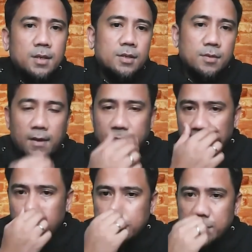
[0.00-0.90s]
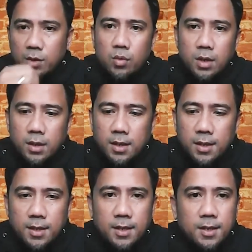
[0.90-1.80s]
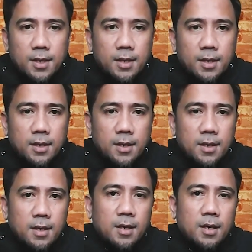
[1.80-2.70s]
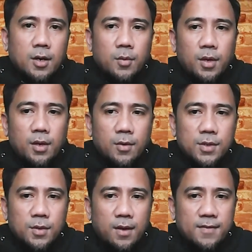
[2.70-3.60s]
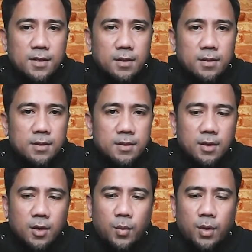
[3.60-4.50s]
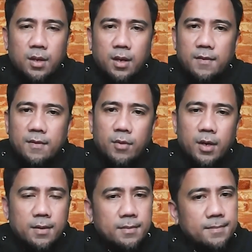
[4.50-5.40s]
So after rook c1, queen goes to f6, queen a3.